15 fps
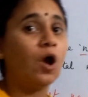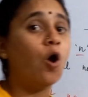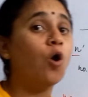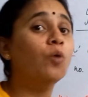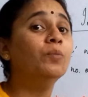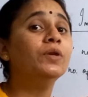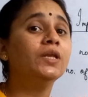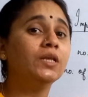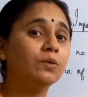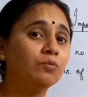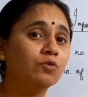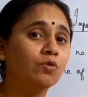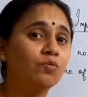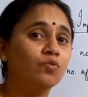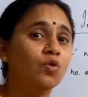How many
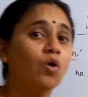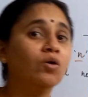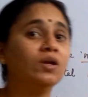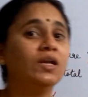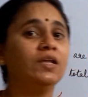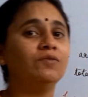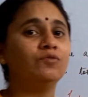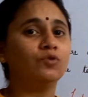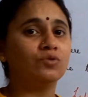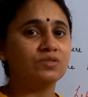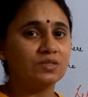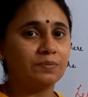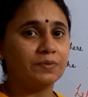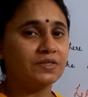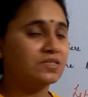number of non-leaf
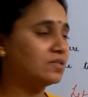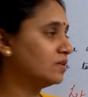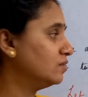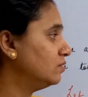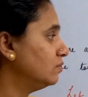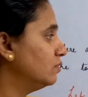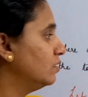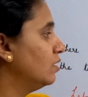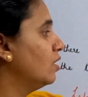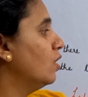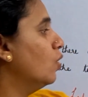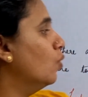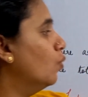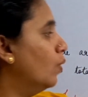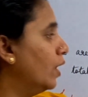nodes are present?
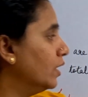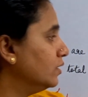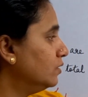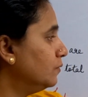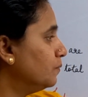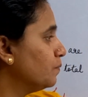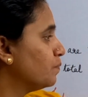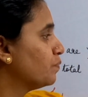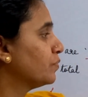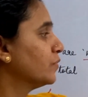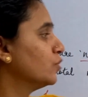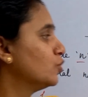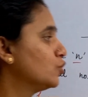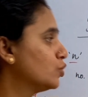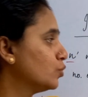1,
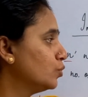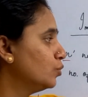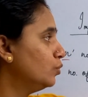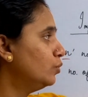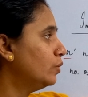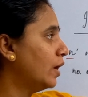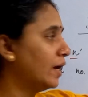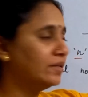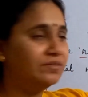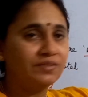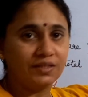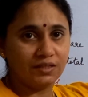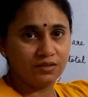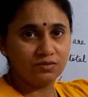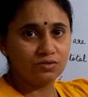2 and
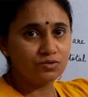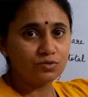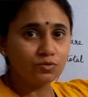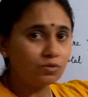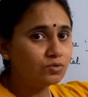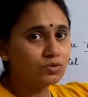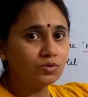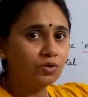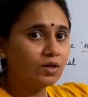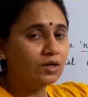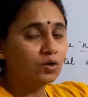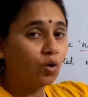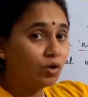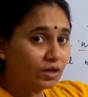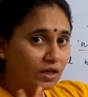3. This is also a
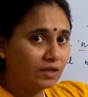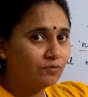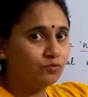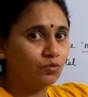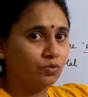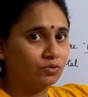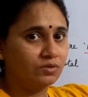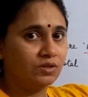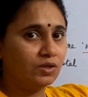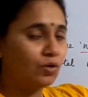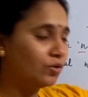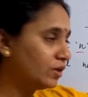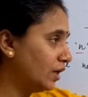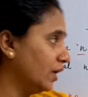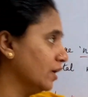non-leaf node.
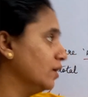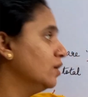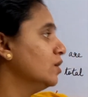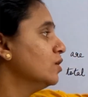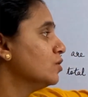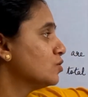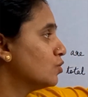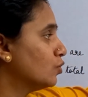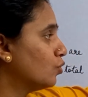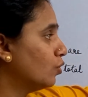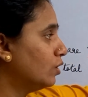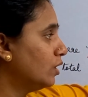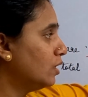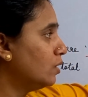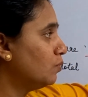Okay. So
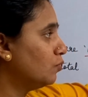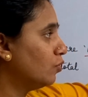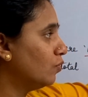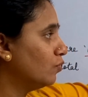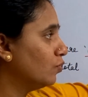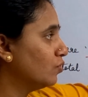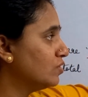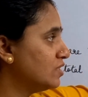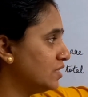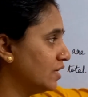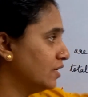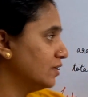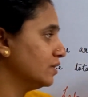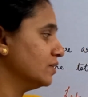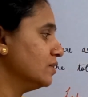total number of nodes
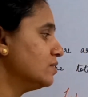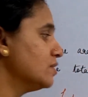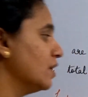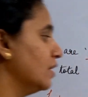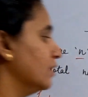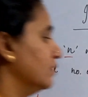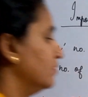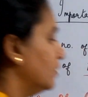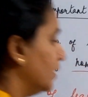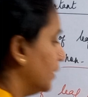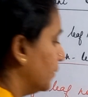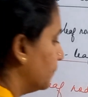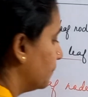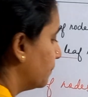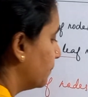here is 3.